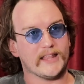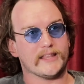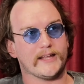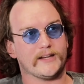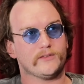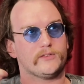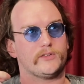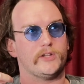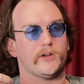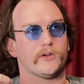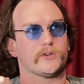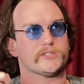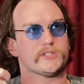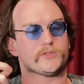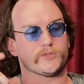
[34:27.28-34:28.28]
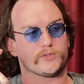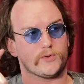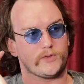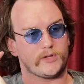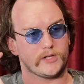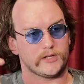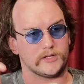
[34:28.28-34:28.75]
And then, because there's
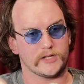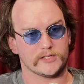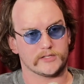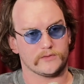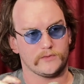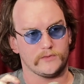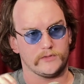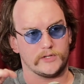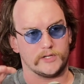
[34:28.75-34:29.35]
also there's